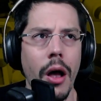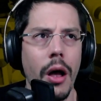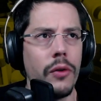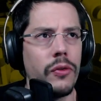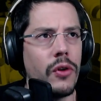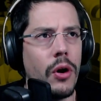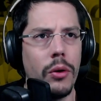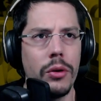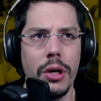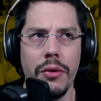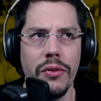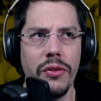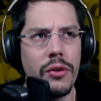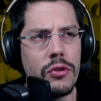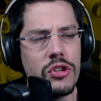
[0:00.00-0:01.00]
So
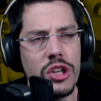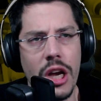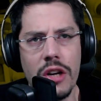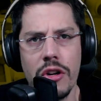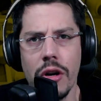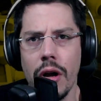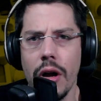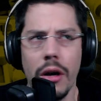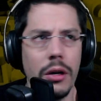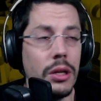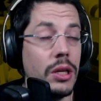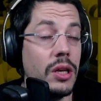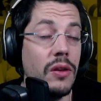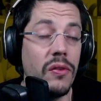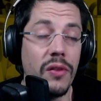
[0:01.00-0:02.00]
there's no change at all.
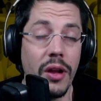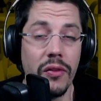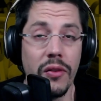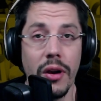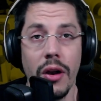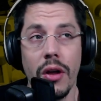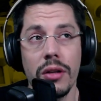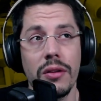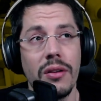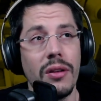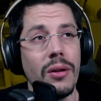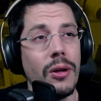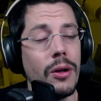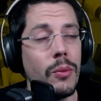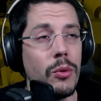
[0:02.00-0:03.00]
He stuns a lot,
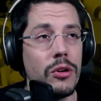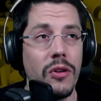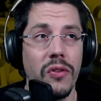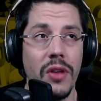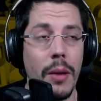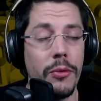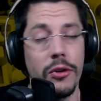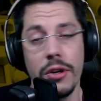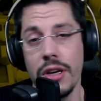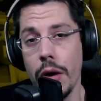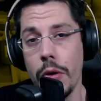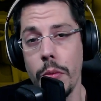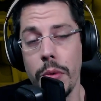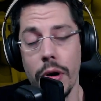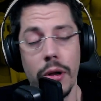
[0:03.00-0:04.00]
which is absolutely
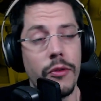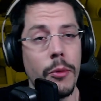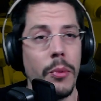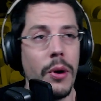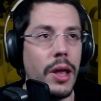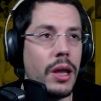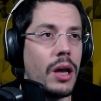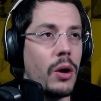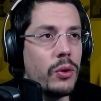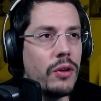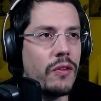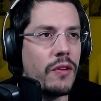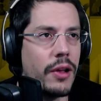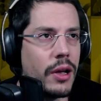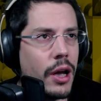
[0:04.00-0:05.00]
terrible if you play
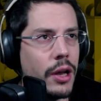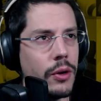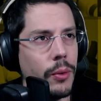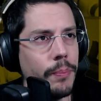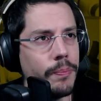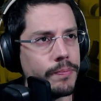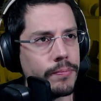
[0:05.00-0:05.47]
counters like I do.